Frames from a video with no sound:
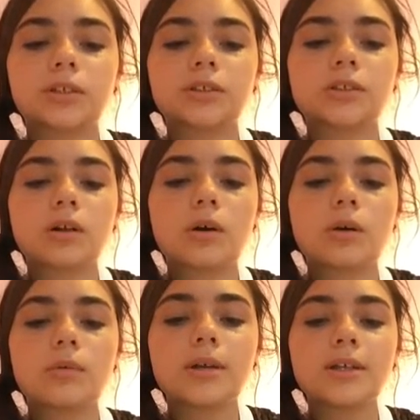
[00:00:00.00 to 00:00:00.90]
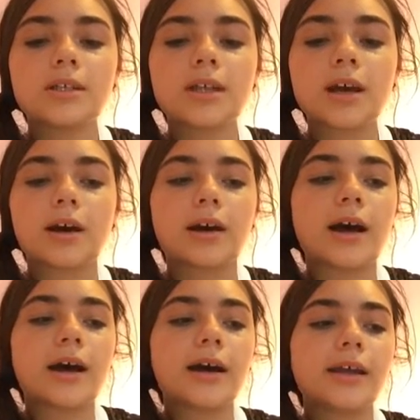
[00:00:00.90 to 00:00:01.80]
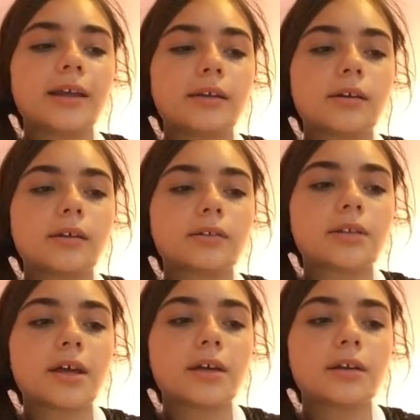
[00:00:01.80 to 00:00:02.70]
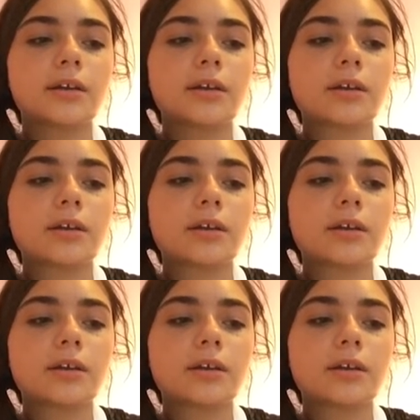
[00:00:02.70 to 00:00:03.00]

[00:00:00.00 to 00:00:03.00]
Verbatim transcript: so yeah, I then